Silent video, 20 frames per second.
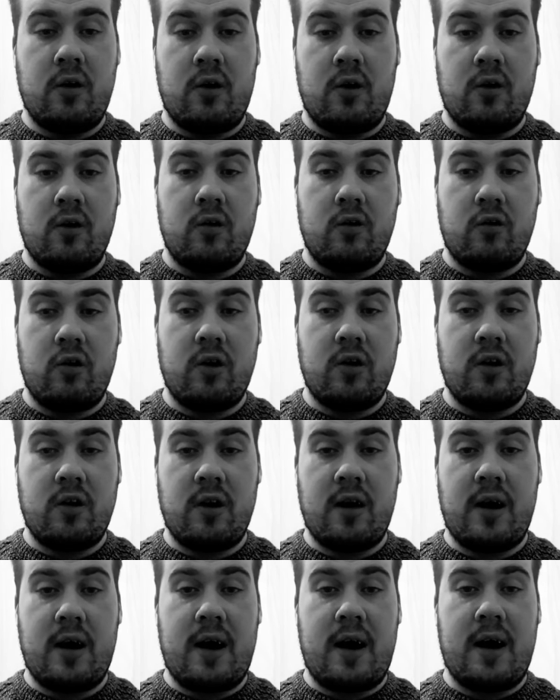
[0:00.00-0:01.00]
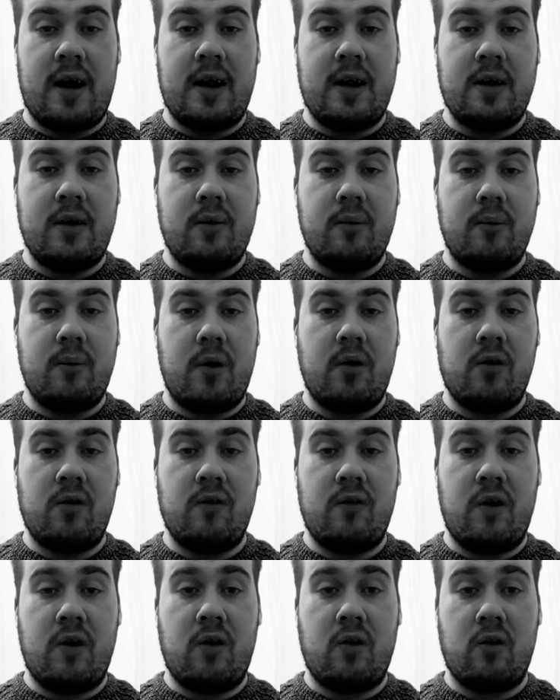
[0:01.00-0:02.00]
on Twitter and posted
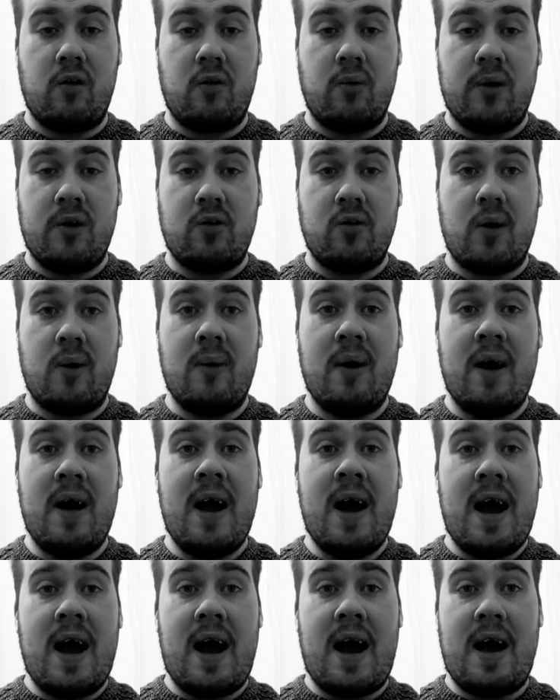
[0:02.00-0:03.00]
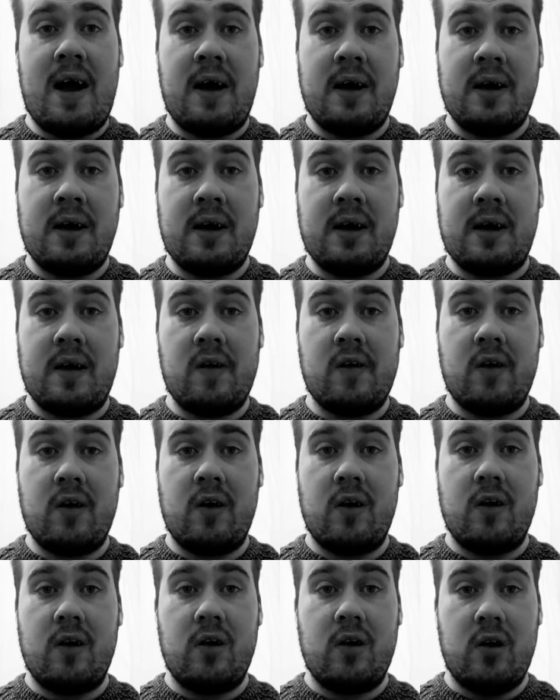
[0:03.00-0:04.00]
some things on Twitter and this
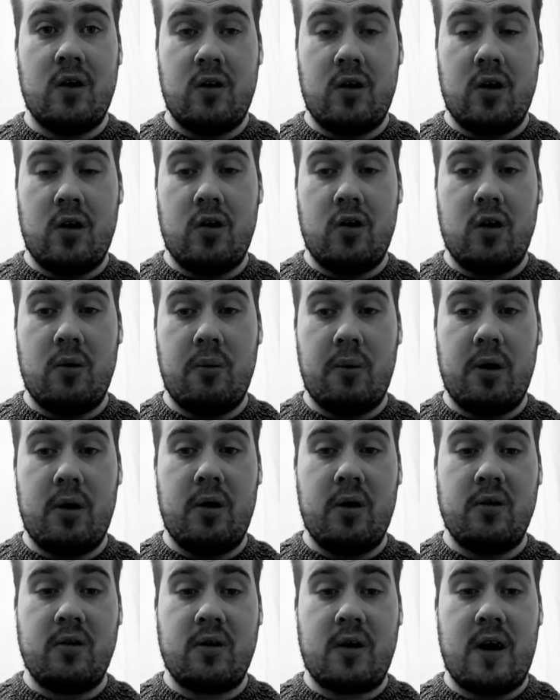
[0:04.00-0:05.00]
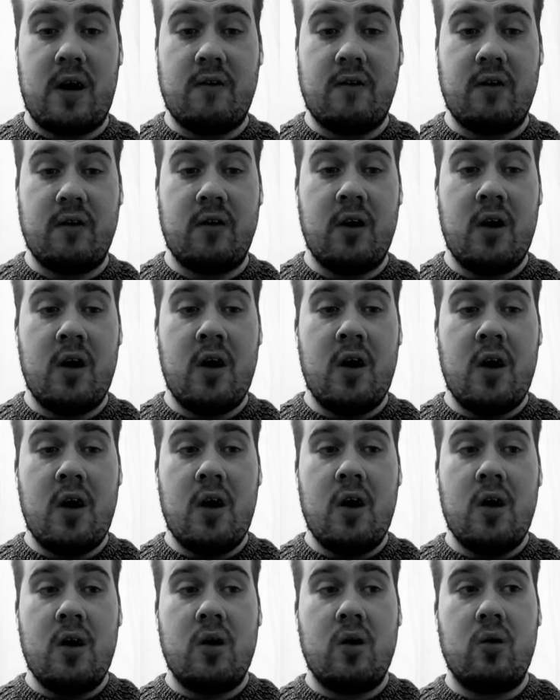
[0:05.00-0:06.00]
YouTuber who does covers
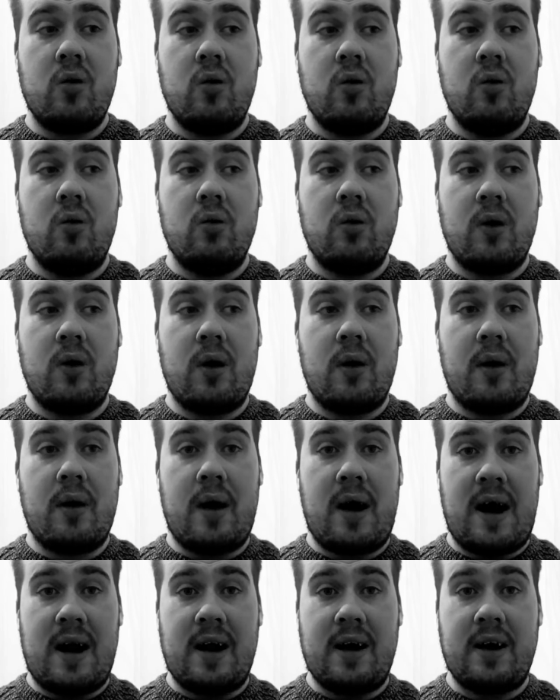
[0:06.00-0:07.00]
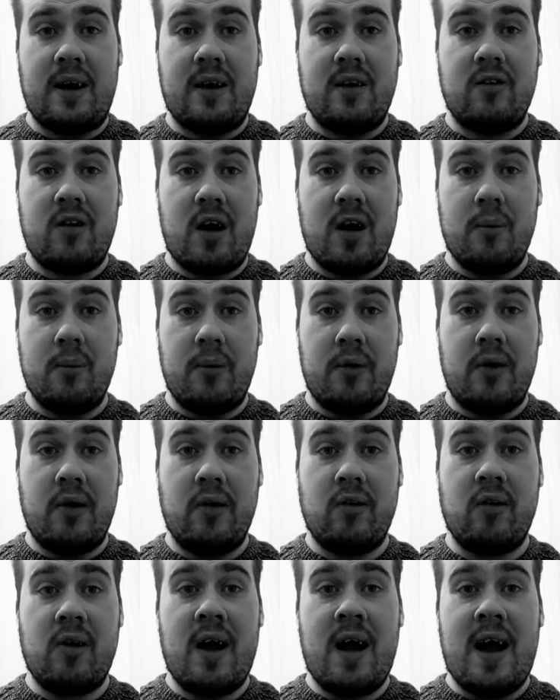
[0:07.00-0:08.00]
called Alec
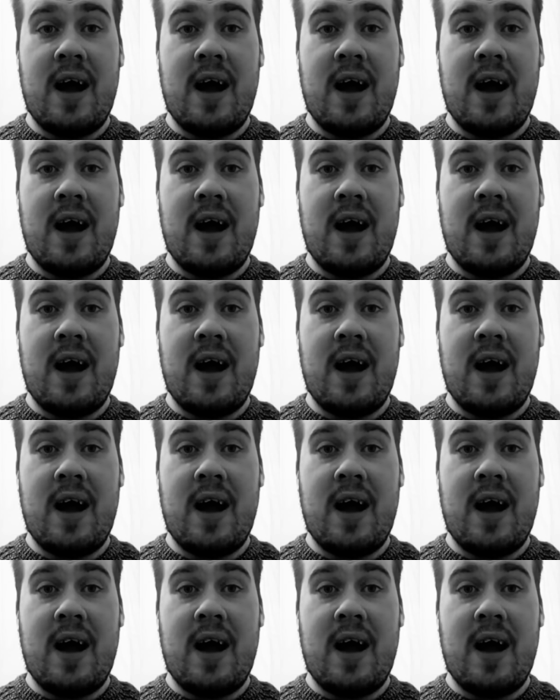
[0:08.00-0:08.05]
Chambers